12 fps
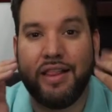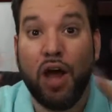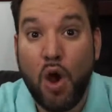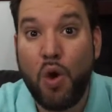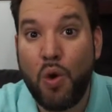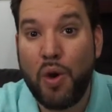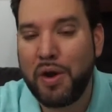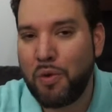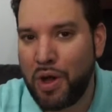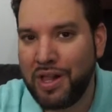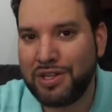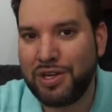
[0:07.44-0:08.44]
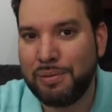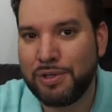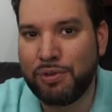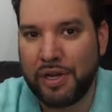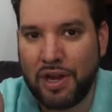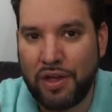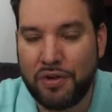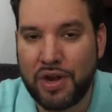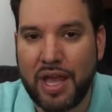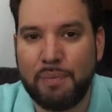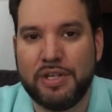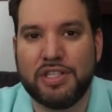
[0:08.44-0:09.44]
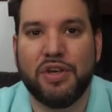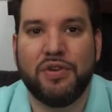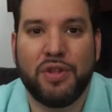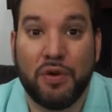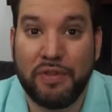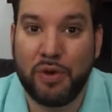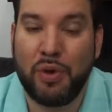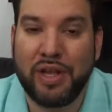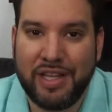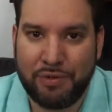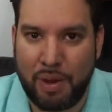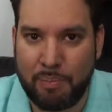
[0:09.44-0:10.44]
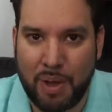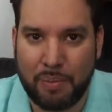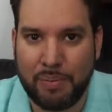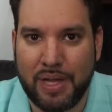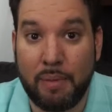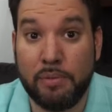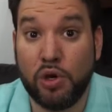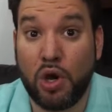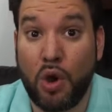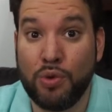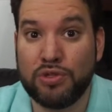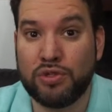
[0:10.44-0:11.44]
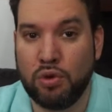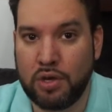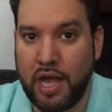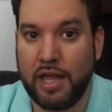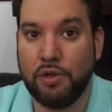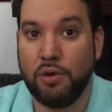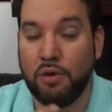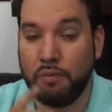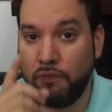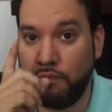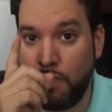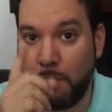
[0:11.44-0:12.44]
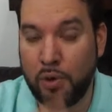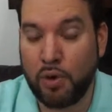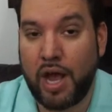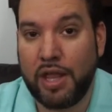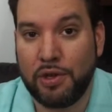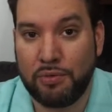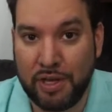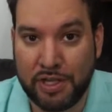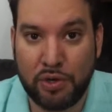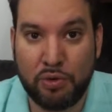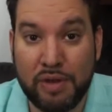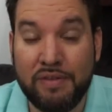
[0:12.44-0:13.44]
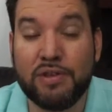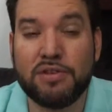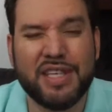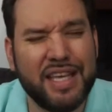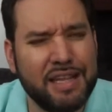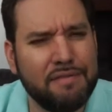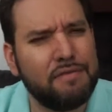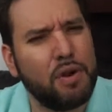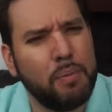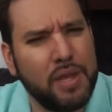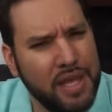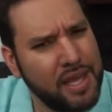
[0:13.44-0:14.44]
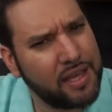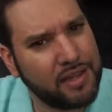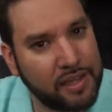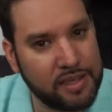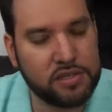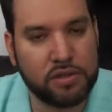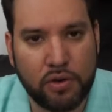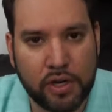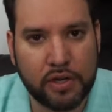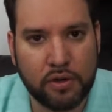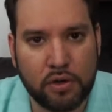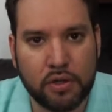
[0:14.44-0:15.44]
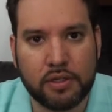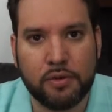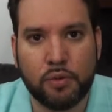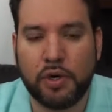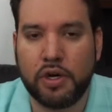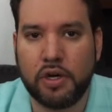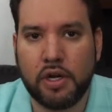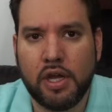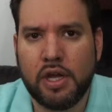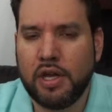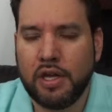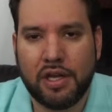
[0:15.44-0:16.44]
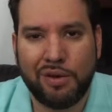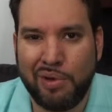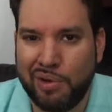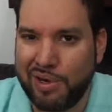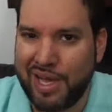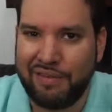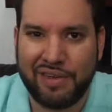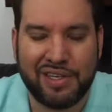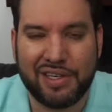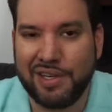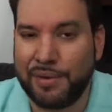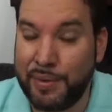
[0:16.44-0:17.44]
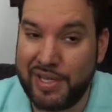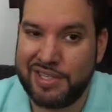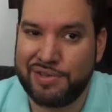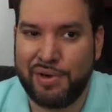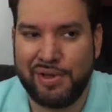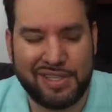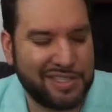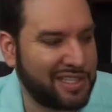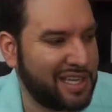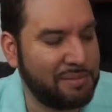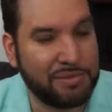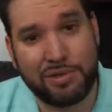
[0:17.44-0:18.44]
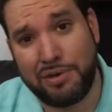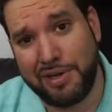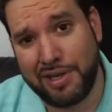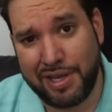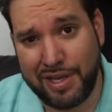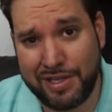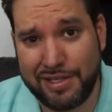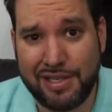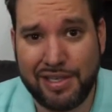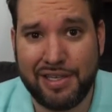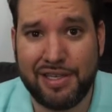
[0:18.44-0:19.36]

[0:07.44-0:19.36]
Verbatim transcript: Hello and welcome to another episode of the Weekly Wrap-Up. I'm your host Gokado from Gokado Retro Reviews, in from Ian the Historic Nerd, where we don't have a green screen this time, sorry guys.